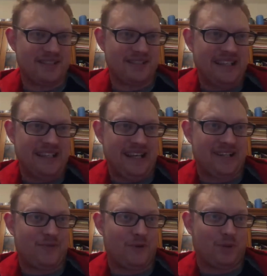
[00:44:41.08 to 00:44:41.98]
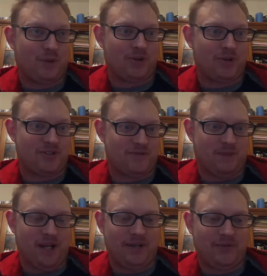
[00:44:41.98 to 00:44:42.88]
kick Full Preterism's
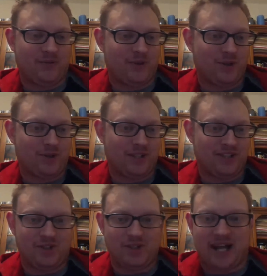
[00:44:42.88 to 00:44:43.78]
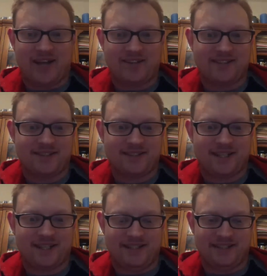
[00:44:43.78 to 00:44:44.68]
butt for the 2000s,
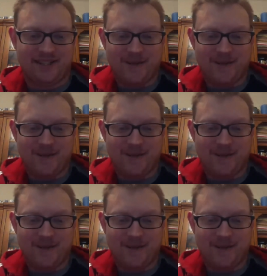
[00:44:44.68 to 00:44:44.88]
because